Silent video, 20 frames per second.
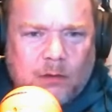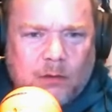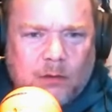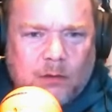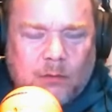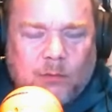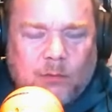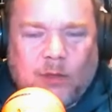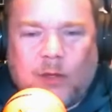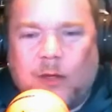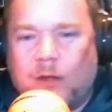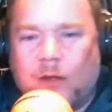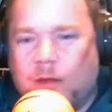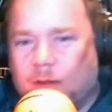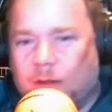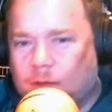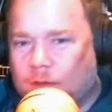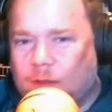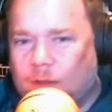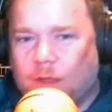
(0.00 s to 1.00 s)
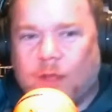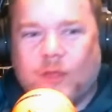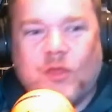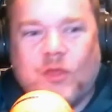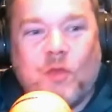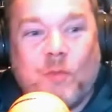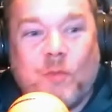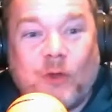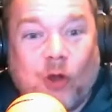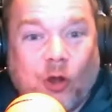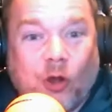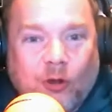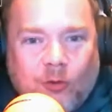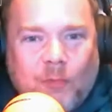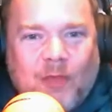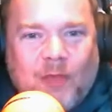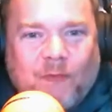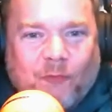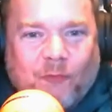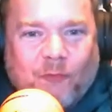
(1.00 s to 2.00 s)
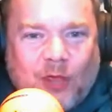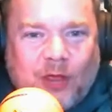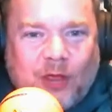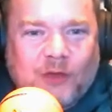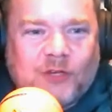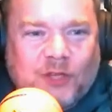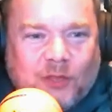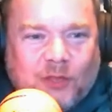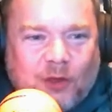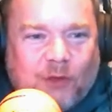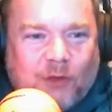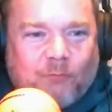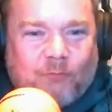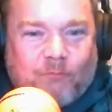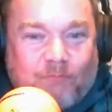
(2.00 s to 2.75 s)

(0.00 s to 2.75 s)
I'm like, you've been arguing with me for years that they